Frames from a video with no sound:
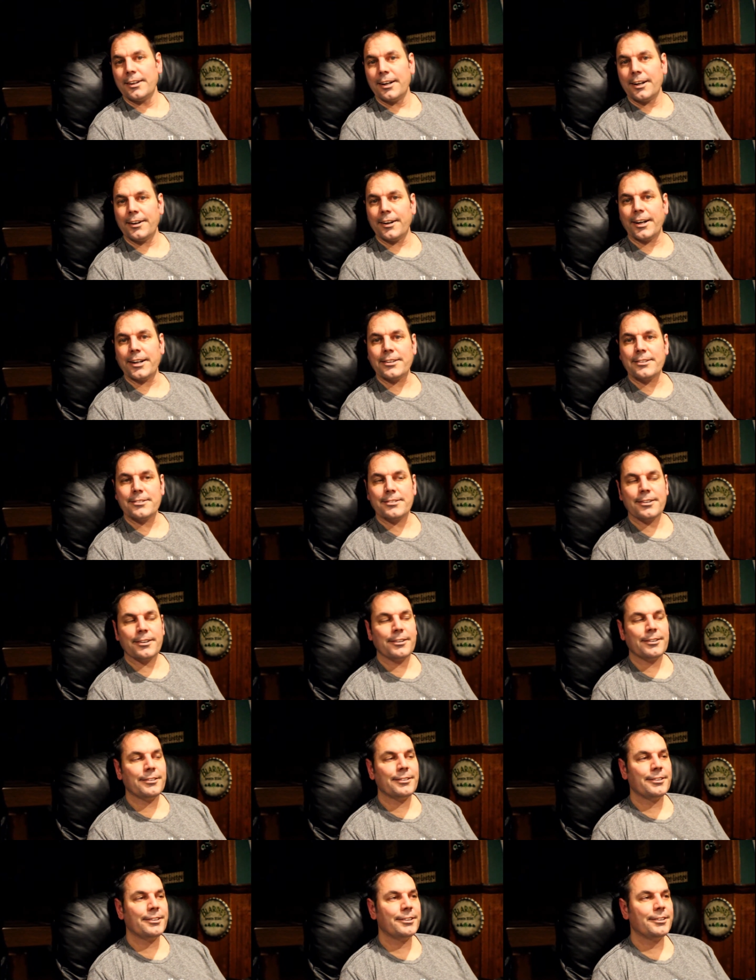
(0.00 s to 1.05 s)
All right,
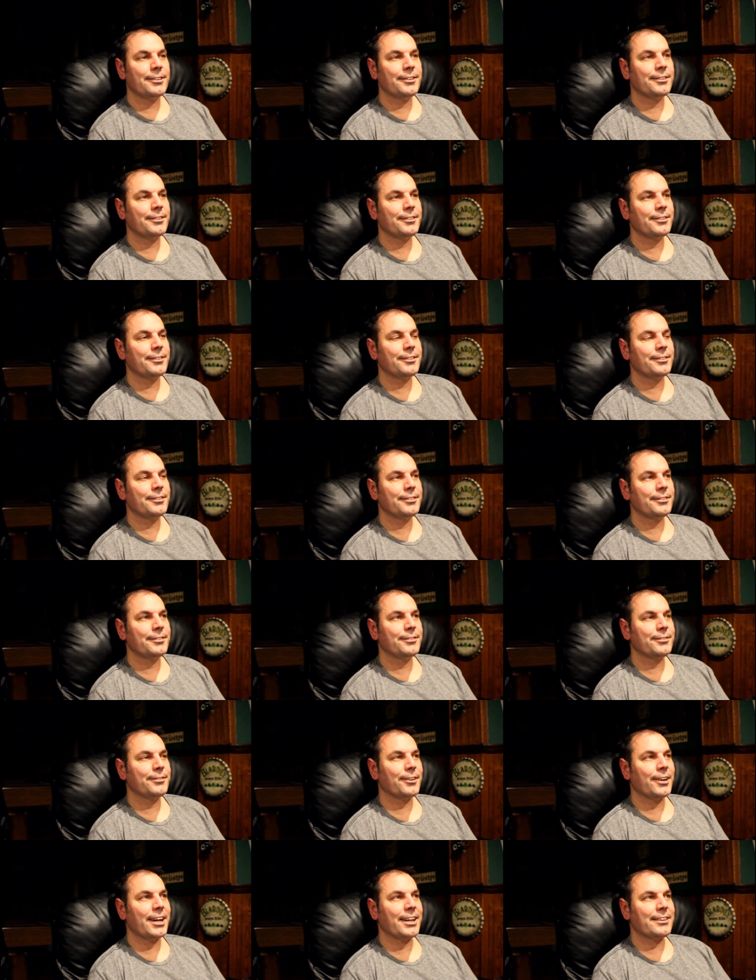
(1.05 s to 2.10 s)
so
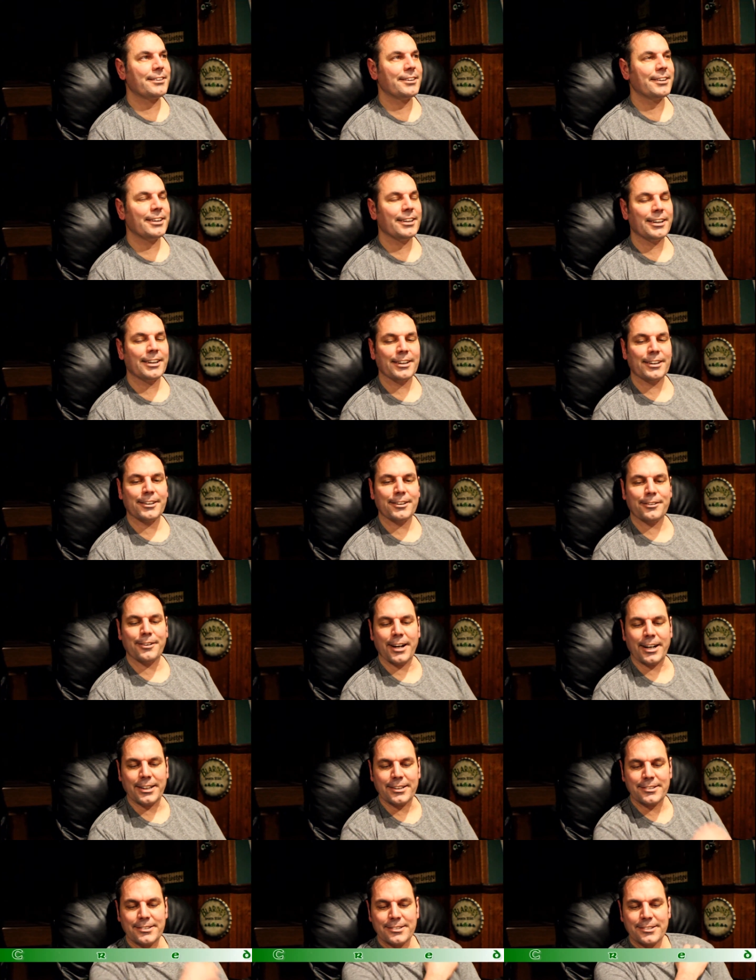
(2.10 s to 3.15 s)
we're at the uh,
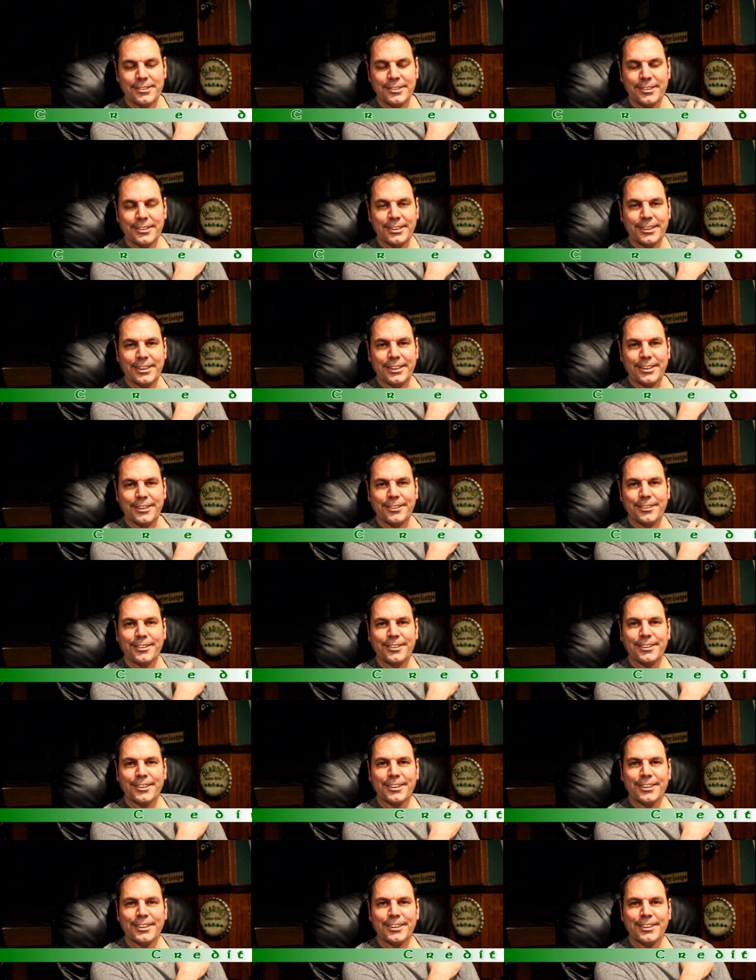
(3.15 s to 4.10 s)
credits here